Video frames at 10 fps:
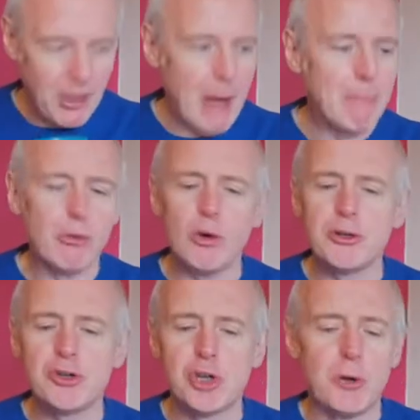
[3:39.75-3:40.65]
Yeah,
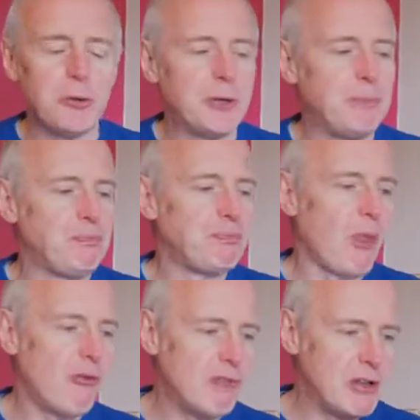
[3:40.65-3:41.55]
broader shouldered,
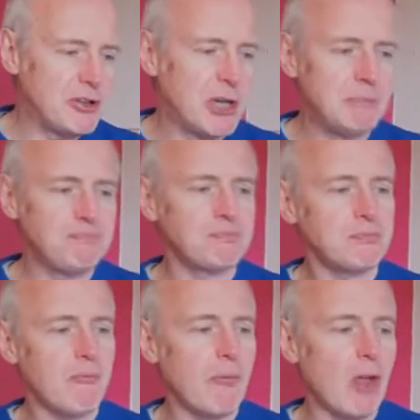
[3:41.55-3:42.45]
richer,
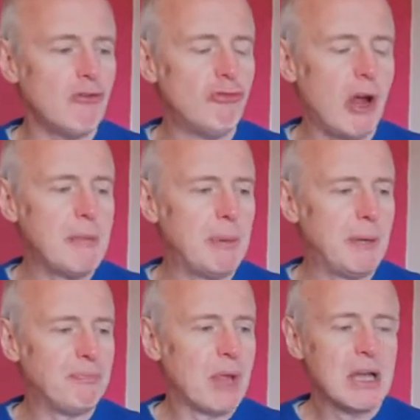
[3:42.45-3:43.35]

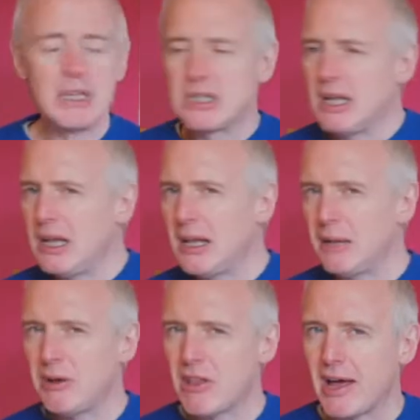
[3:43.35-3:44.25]
riper. Still a
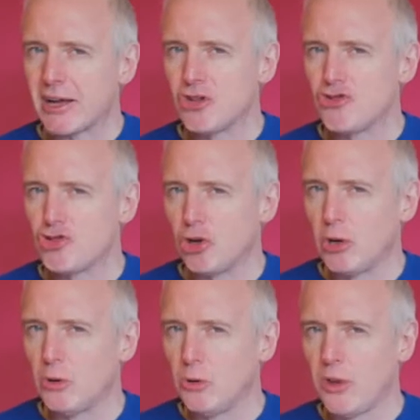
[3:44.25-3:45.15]
little bit of that
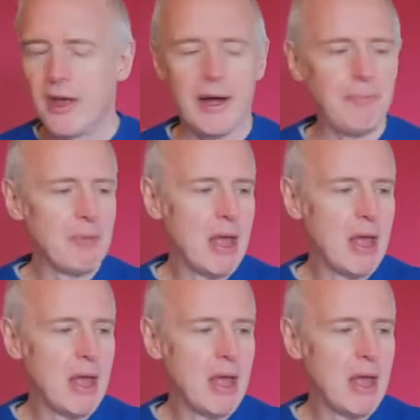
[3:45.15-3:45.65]
control there.